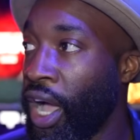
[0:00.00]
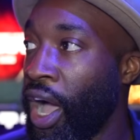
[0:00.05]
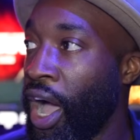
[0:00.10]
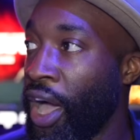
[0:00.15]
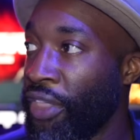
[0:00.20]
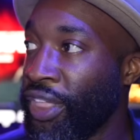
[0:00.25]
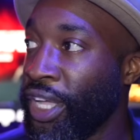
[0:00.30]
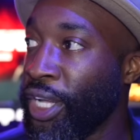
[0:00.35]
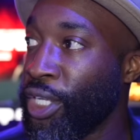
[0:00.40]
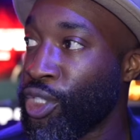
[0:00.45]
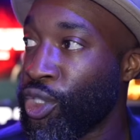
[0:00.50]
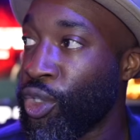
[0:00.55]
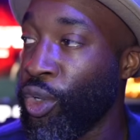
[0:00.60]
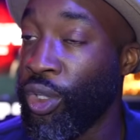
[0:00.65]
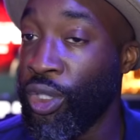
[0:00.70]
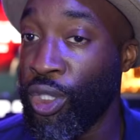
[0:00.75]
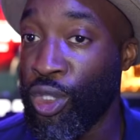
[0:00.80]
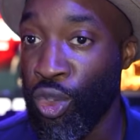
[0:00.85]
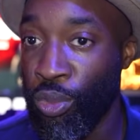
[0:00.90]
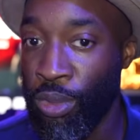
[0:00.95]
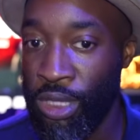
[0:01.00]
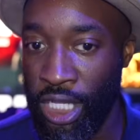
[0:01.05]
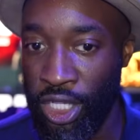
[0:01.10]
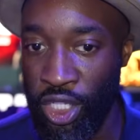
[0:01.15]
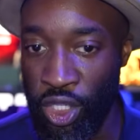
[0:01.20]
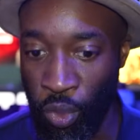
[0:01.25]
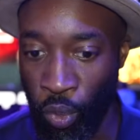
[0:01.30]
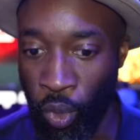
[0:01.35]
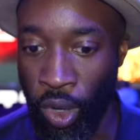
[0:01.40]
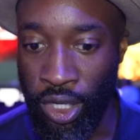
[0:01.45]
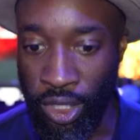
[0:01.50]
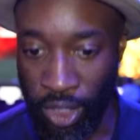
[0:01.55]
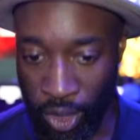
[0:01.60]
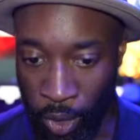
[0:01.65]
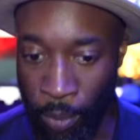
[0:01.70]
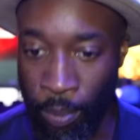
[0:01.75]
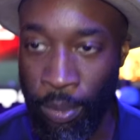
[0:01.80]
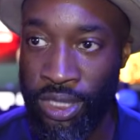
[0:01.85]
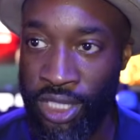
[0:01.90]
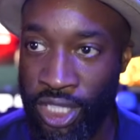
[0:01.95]
I think it's good. It's almost like you want
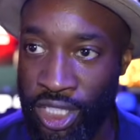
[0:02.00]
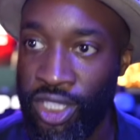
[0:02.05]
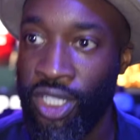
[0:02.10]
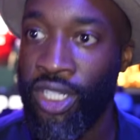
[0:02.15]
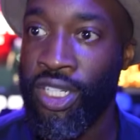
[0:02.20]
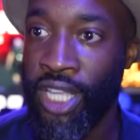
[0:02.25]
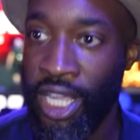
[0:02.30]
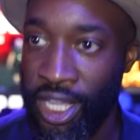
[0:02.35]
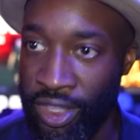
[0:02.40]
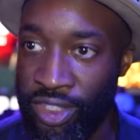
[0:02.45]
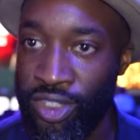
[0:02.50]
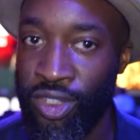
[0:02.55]
competition.